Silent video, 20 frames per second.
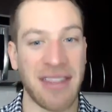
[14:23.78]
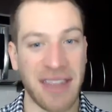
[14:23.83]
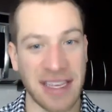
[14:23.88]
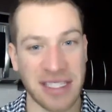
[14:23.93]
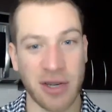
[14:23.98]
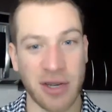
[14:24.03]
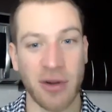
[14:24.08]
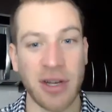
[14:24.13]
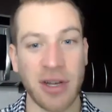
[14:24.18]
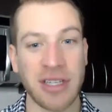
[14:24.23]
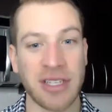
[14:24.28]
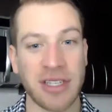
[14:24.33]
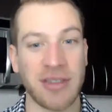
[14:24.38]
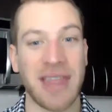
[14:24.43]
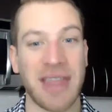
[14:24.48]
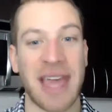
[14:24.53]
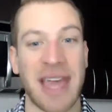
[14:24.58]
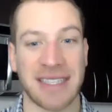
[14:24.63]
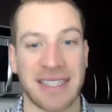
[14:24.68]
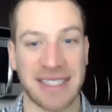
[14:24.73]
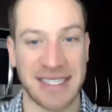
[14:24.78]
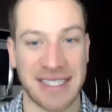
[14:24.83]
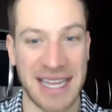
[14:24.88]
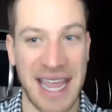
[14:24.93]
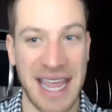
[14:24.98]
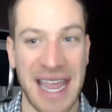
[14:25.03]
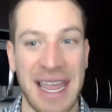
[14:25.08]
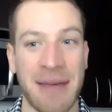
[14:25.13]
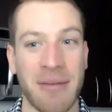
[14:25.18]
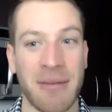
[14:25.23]
sort of do that
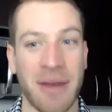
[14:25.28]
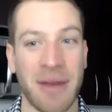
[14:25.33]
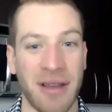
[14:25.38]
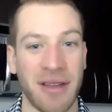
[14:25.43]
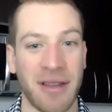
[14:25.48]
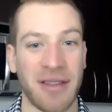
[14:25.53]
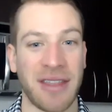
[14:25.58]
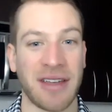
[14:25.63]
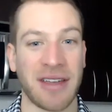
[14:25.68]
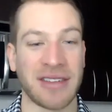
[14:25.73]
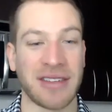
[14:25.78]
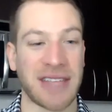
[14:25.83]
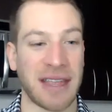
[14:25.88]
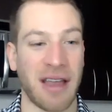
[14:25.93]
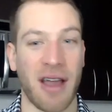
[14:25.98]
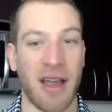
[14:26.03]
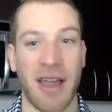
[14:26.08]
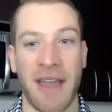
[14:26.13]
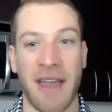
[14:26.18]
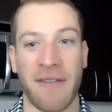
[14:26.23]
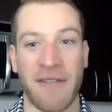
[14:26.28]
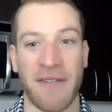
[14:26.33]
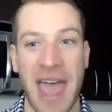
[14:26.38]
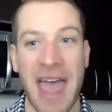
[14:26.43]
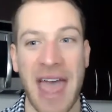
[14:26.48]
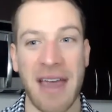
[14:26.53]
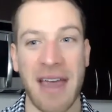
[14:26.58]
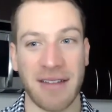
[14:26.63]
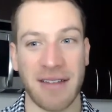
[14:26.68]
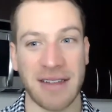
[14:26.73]
same. There's like, if
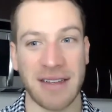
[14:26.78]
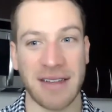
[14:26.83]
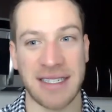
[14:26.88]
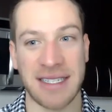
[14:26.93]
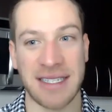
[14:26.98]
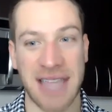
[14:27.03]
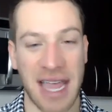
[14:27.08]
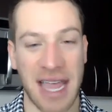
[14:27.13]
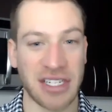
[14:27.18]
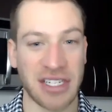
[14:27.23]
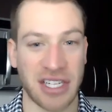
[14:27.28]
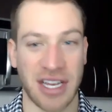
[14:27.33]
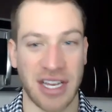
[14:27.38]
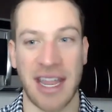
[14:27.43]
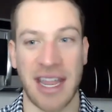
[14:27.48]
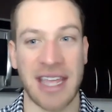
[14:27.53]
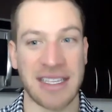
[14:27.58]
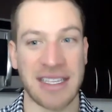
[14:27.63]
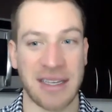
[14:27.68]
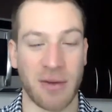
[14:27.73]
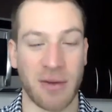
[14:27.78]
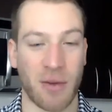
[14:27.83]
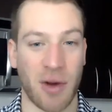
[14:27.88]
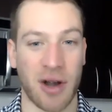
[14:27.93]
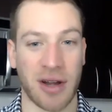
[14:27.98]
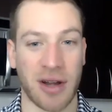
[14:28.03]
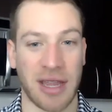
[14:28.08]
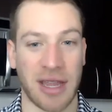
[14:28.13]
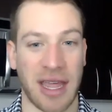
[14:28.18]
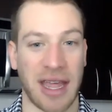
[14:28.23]
that section isn't
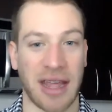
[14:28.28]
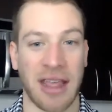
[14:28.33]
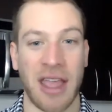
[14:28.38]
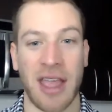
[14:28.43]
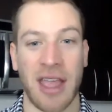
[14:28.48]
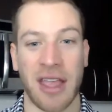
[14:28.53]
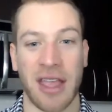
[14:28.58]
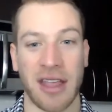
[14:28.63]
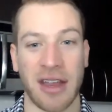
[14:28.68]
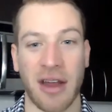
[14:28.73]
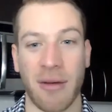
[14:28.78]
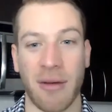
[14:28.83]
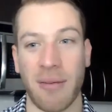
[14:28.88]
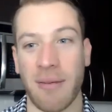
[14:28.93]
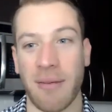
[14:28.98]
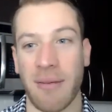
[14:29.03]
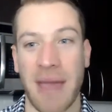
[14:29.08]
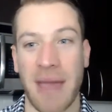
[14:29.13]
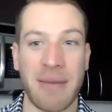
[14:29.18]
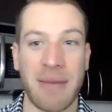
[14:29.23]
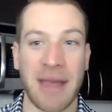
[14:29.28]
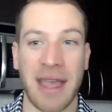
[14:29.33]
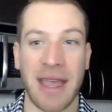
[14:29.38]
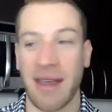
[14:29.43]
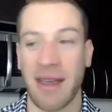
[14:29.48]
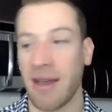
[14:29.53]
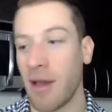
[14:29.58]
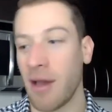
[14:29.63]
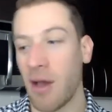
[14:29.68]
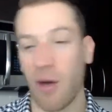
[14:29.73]
working, you know, maybe
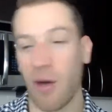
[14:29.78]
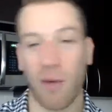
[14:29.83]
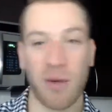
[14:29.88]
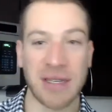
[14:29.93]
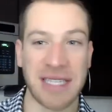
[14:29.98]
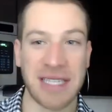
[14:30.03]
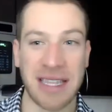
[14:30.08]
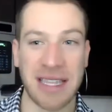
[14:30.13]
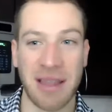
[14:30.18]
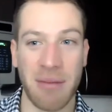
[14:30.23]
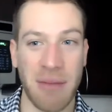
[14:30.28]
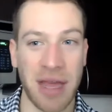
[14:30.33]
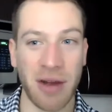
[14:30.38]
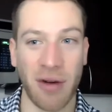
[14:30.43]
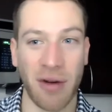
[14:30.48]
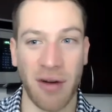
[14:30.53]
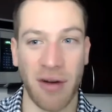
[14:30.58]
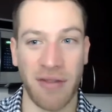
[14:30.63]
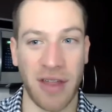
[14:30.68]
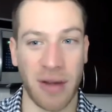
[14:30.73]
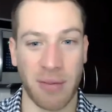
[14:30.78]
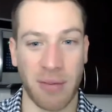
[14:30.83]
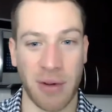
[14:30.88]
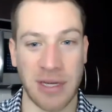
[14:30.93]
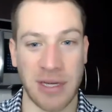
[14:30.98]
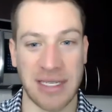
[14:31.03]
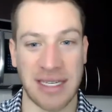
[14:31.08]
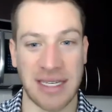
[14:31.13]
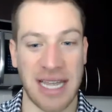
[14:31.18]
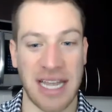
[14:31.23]
it was in the middle of their
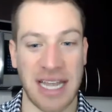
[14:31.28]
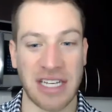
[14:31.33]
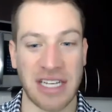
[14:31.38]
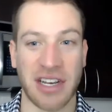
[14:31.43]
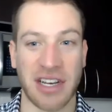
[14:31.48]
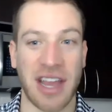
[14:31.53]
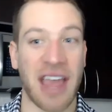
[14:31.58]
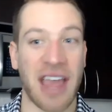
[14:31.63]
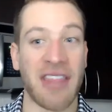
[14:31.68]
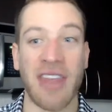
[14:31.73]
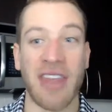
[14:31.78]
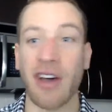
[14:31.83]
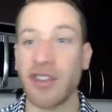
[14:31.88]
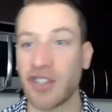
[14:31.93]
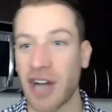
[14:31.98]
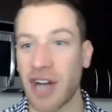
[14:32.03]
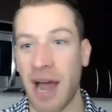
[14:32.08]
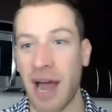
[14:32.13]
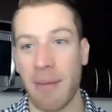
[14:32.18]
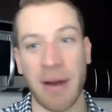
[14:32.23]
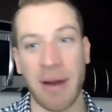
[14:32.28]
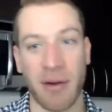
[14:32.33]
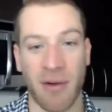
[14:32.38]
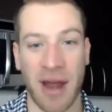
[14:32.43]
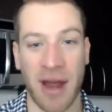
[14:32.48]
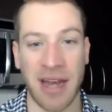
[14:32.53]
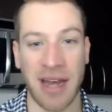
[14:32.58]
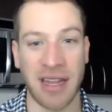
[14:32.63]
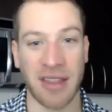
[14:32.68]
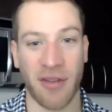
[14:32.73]
presentation, and they'll drop it
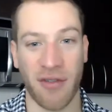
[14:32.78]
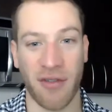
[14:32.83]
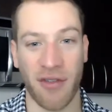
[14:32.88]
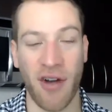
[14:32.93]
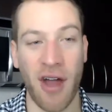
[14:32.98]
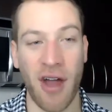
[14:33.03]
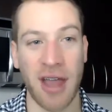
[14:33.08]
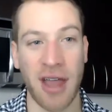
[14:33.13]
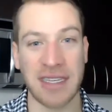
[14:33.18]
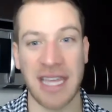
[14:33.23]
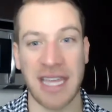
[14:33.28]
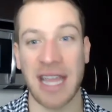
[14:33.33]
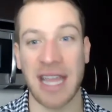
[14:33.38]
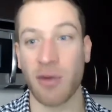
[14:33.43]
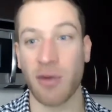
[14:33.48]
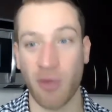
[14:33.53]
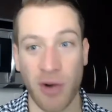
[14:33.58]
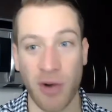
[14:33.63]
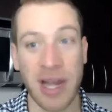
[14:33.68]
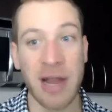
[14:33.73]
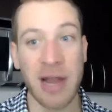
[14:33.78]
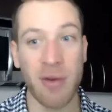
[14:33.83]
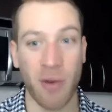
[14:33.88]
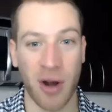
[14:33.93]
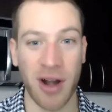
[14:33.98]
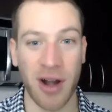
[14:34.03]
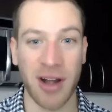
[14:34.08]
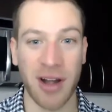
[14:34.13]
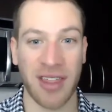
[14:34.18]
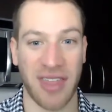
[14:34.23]
right in the front and
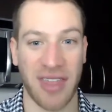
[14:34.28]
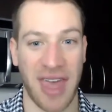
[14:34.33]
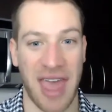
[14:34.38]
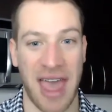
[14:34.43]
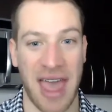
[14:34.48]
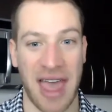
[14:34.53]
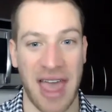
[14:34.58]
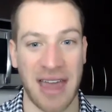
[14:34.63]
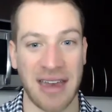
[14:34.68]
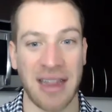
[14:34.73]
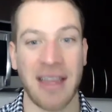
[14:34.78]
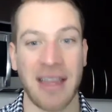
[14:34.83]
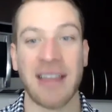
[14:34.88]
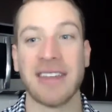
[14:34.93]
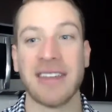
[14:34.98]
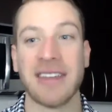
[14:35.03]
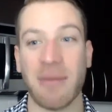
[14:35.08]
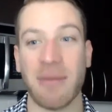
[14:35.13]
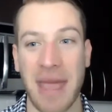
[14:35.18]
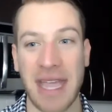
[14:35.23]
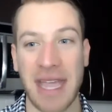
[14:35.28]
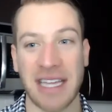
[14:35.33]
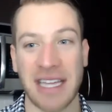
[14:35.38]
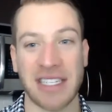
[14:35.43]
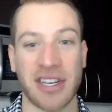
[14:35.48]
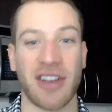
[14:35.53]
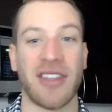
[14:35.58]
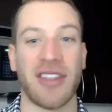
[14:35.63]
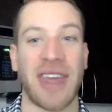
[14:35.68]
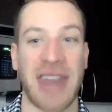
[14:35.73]
rework that to make
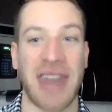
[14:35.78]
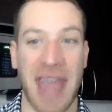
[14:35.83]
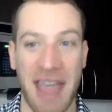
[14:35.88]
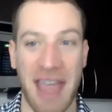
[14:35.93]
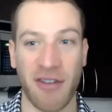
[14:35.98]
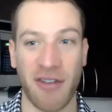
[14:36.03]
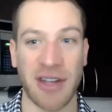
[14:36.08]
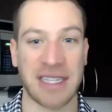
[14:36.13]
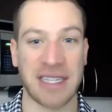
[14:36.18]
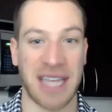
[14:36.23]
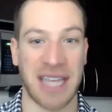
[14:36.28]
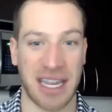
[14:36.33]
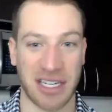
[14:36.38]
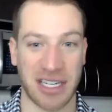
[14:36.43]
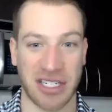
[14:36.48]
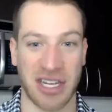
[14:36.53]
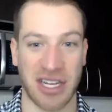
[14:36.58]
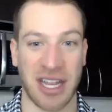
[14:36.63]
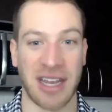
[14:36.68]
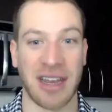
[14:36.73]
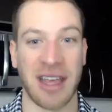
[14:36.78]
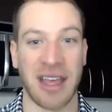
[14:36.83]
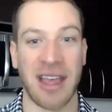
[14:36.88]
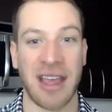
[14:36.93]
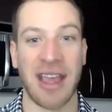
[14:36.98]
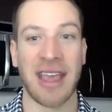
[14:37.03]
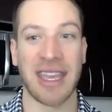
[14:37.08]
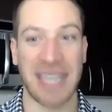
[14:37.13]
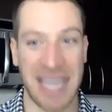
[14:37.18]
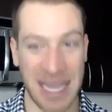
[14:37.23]
sure that every section
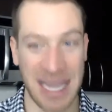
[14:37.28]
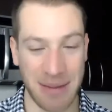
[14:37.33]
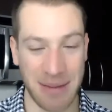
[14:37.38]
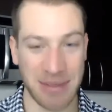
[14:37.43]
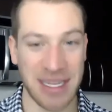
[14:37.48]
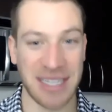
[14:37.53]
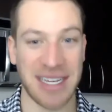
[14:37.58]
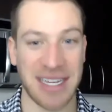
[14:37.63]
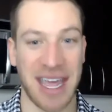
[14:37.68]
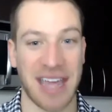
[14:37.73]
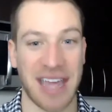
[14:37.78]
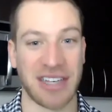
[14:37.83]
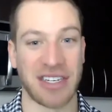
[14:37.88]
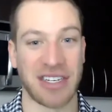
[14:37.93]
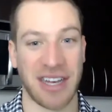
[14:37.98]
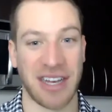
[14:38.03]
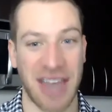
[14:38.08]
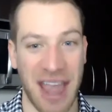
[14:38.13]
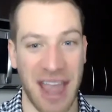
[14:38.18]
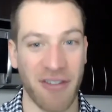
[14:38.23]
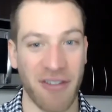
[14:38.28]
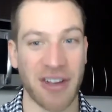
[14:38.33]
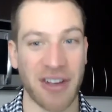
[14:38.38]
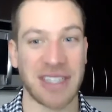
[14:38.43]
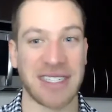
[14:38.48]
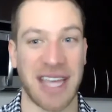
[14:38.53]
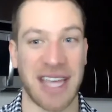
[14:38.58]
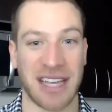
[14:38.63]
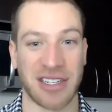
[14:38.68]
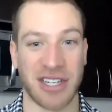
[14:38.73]
keeps attention. Every
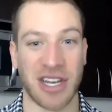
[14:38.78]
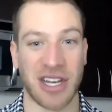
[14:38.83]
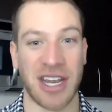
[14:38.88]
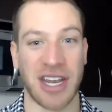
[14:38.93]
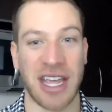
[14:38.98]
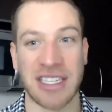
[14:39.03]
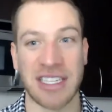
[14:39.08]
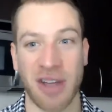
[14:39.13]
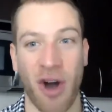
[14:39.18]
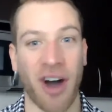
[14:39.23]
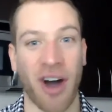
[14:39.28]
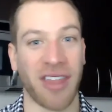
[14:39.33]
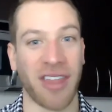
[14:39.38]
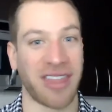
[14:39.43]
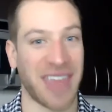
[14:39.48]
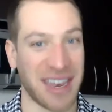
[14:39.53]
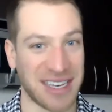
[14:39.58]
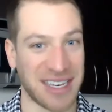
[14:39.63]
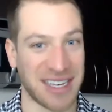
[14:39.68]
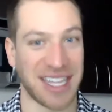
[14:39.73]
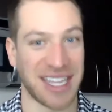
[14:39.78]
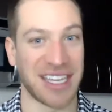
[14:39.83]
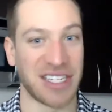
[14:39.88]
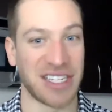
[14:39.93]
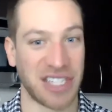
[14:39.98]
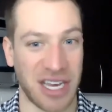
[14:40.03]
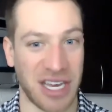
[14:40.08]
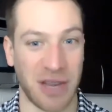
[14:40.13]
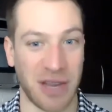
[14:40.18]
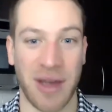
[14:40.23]
section is authentic and
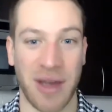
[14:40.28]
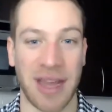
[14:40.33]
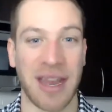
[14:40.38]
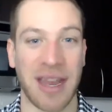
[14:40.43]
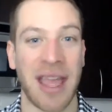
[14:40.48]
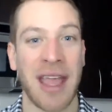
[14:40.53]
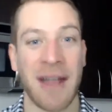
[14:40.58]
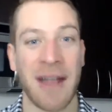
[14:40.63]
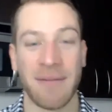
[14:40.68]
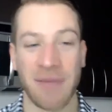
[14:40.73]
genuine.